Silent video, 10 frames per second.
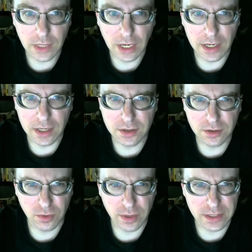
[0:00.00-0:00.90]
It is a
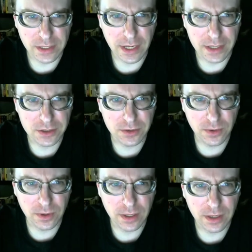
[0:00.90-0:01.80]
crazy ass
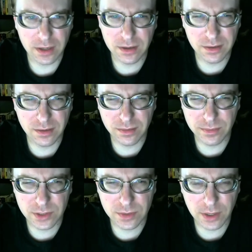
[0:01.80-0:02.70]
story. I don't know
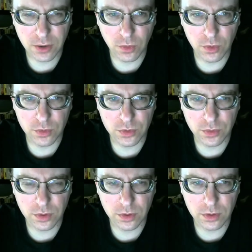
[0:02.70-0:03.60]
much about Groot
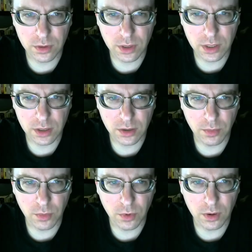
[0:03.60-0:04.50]
or uh,
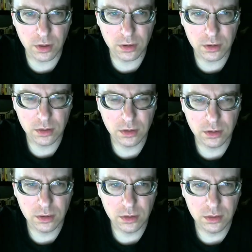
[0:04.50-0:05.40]
Gamora,
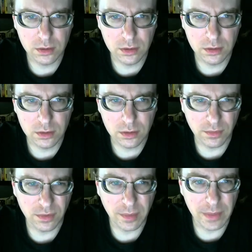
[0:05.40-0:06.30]
or
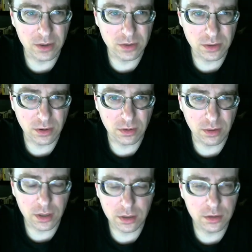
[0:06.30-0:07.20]
for that matter, Star-Lord.
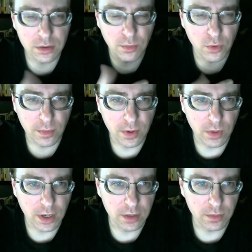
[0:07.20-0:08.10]
I know more about
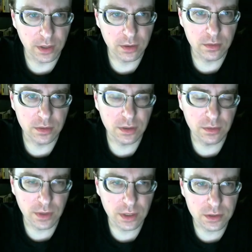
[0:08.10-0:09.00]
Rocket Raccoon than the
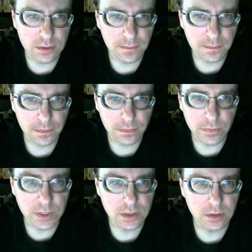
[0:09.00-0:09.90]
rest.
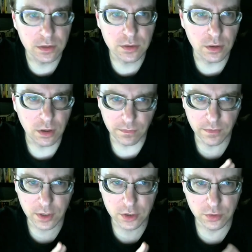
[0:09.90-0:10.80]
But still, these are all
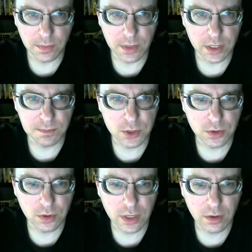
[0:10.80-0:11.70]
extremely
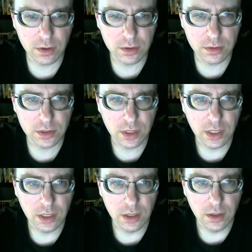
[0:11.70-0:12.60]
secret characters,
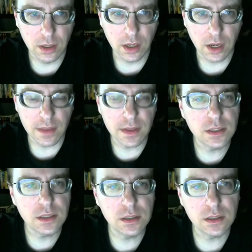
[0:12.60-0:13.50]
and they
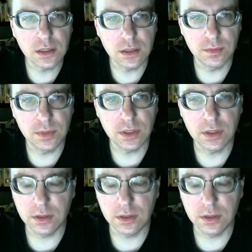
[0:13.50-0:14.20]
didn't need to be.